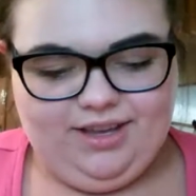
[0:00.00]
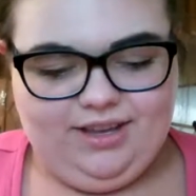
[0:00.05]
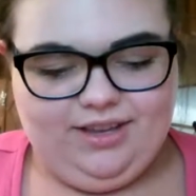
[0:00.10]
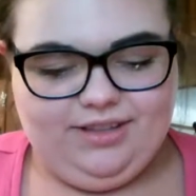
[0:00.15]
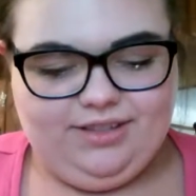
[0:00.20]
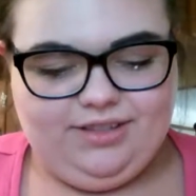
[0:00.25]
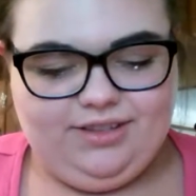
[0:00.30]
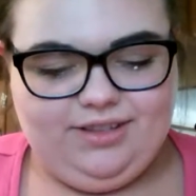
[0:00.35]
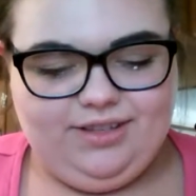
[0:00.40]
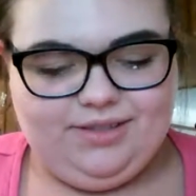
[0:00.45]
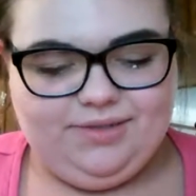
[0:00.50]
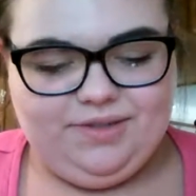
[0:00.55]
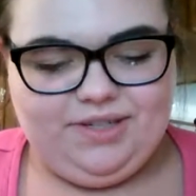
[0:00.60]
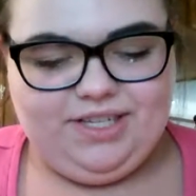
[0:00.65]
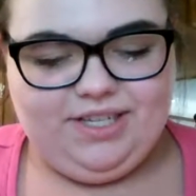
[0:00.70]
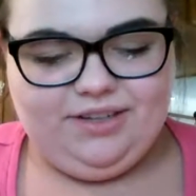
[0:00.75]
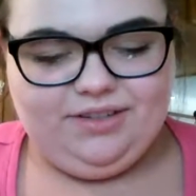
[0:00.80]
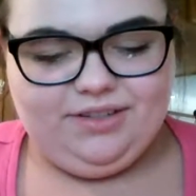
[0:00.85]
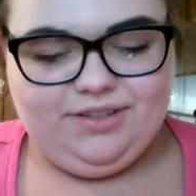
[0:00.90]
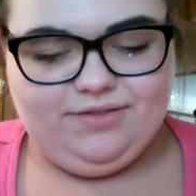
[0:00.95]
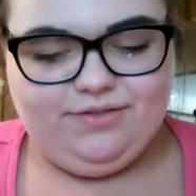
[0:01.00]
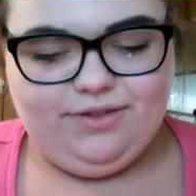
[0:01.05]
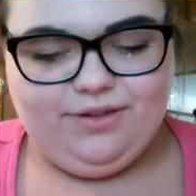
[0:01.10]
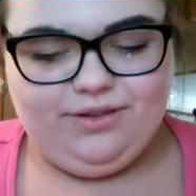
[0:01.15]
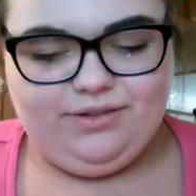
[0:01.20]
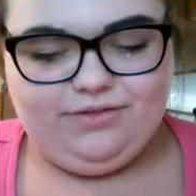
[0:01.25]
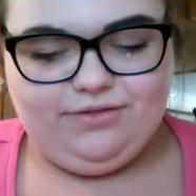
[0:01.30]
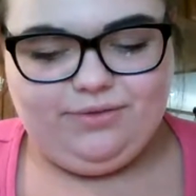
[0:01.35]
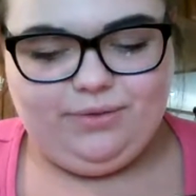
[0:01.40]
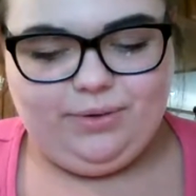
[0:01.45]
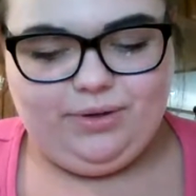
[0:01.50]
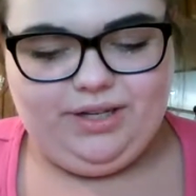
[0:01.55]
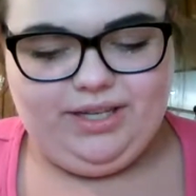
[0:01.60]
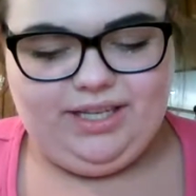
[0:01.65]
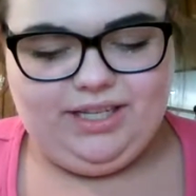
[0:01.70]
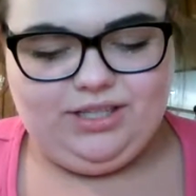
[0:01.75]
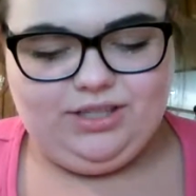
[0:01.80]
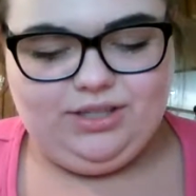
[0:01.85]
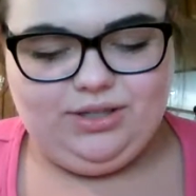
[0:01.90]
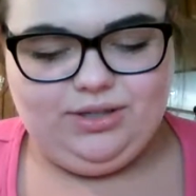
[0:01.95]
So this retails for
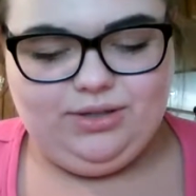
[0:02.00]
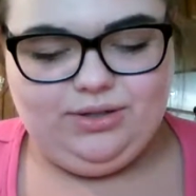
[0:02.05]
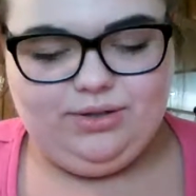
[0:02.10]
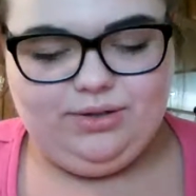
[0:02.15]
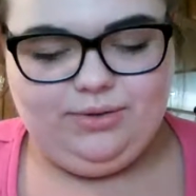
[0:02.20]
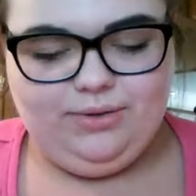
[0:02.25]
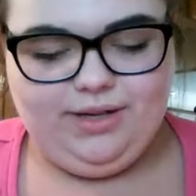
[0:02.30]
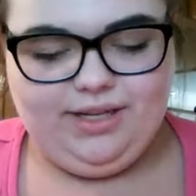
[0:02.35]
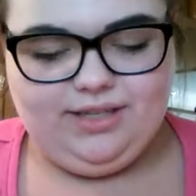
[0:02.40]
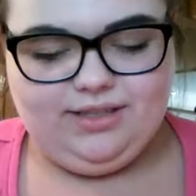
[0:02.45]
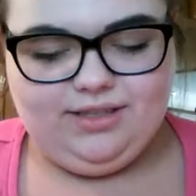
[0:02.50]
$42.